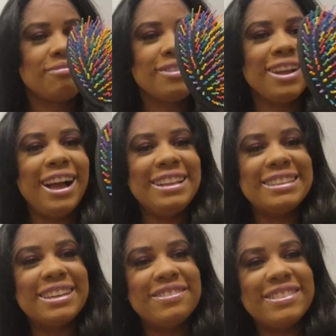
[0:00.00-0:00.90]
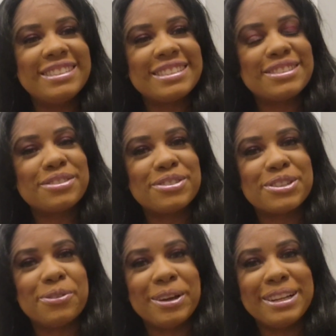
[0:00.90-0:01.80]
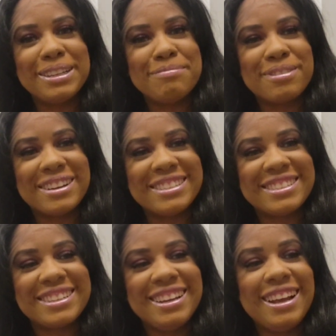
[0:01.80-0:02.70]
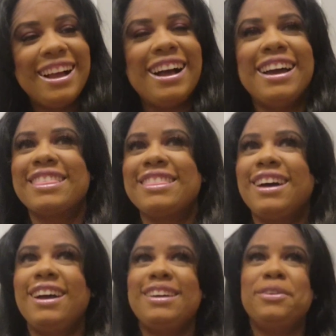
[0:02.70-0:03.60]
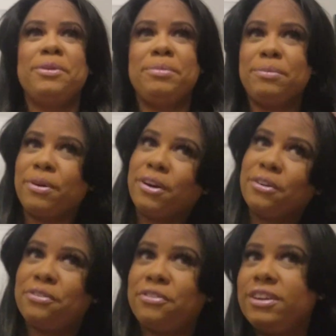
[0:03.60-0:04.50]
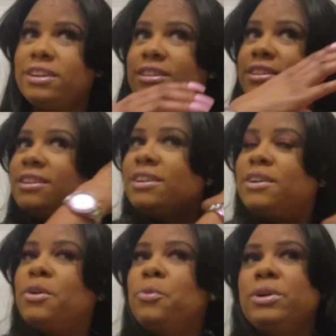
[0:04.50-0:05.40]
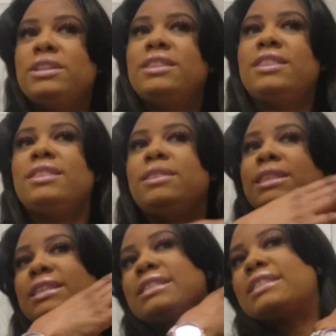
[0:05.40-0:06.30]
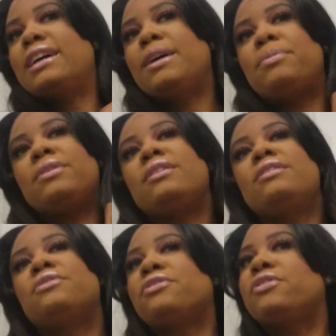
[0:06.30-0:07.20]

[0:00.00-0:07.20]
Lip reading: I love this little squiggly brush. I thought it would be perfect with this type of